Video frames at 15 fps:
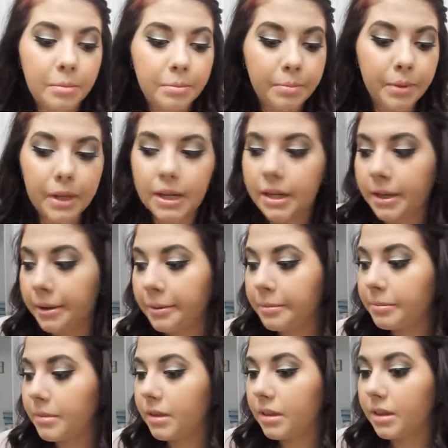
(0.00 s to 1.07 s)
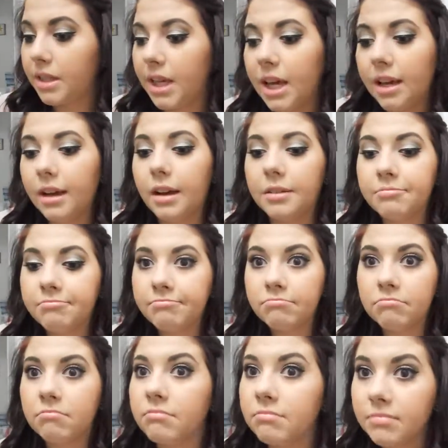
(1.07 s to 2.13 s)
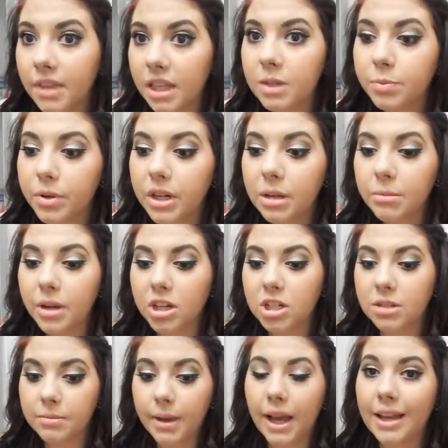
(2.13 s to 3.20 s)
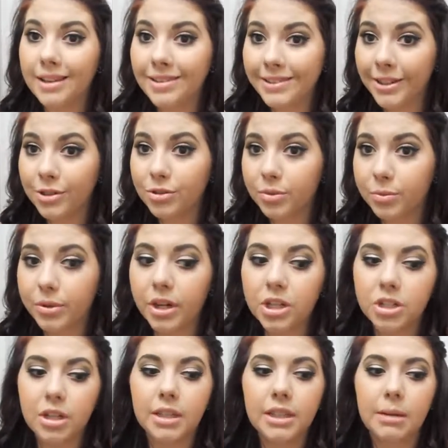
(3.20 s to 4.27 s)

But yeah, that's pretty much my essential brushes.